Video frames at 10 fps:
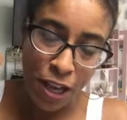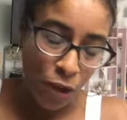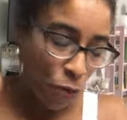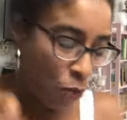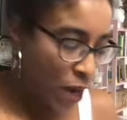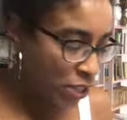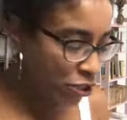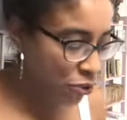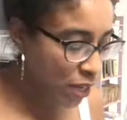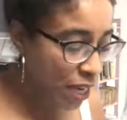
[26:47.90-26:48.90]
Once
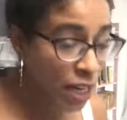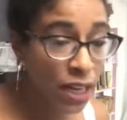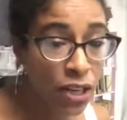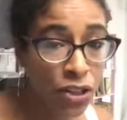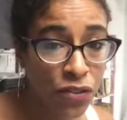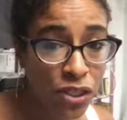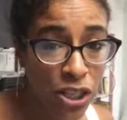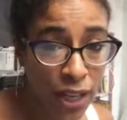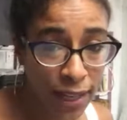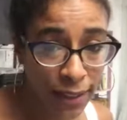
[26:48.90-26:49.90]
you get it in your
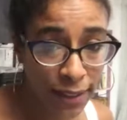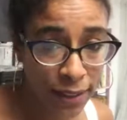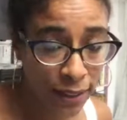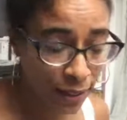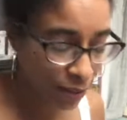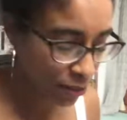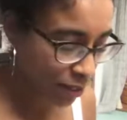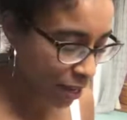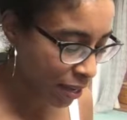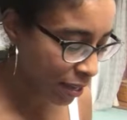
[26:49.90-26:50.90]
vagina,
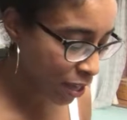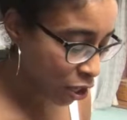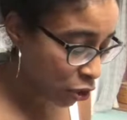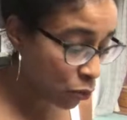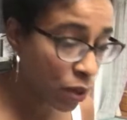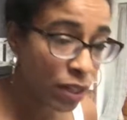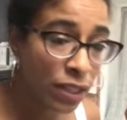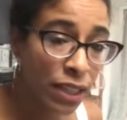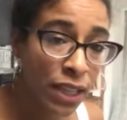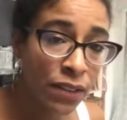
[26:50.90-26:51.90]
okay, you want to
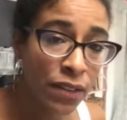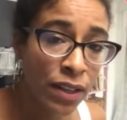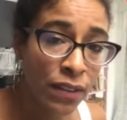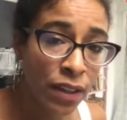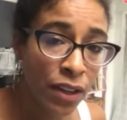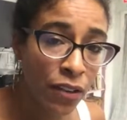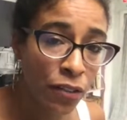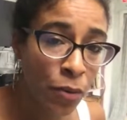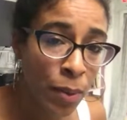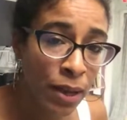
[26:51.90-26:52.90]
leave it in there for
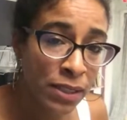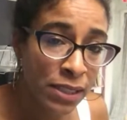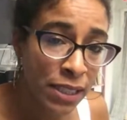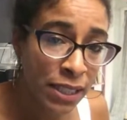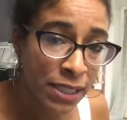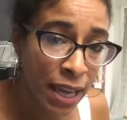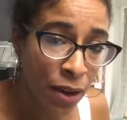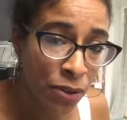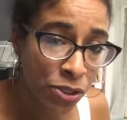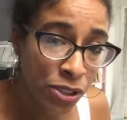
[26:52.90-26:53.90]
about 6
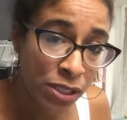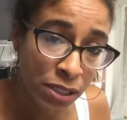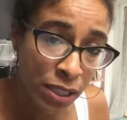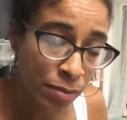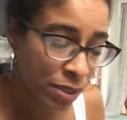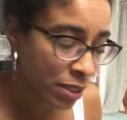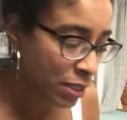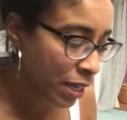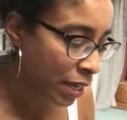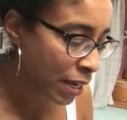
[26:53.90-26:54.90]
hours. You can sleep 6 to
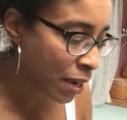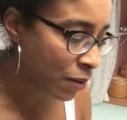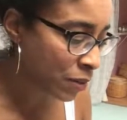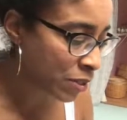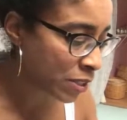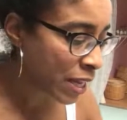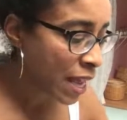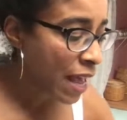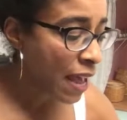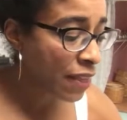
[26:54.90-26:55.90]
8 hours.
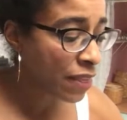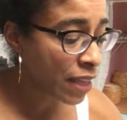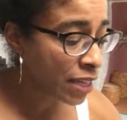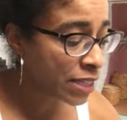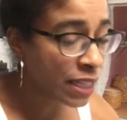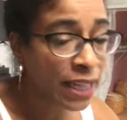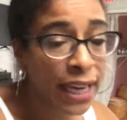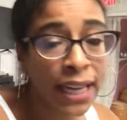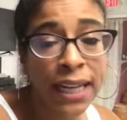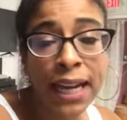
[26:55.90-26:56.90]
And then to
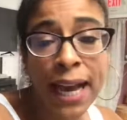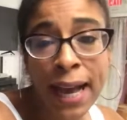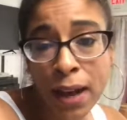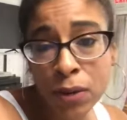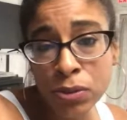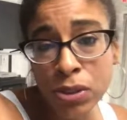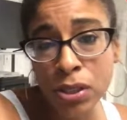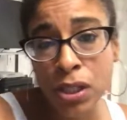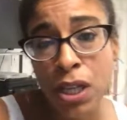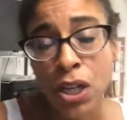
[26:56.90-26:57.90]
get it out,
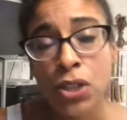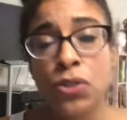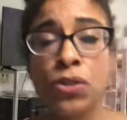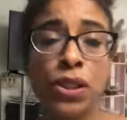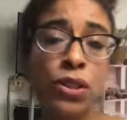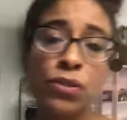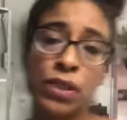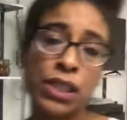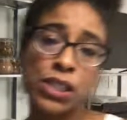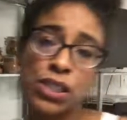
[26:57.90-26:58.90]
you
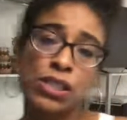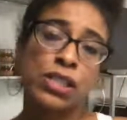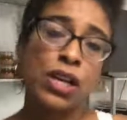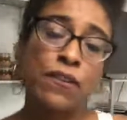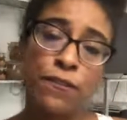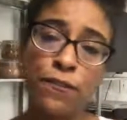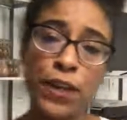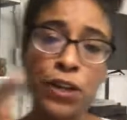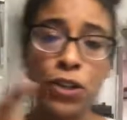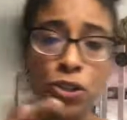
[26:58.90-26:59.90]
literally just
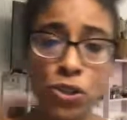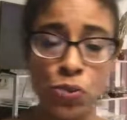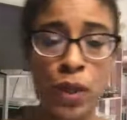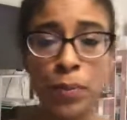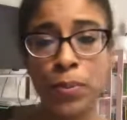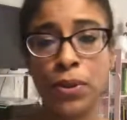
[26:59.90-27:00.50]
finger sweep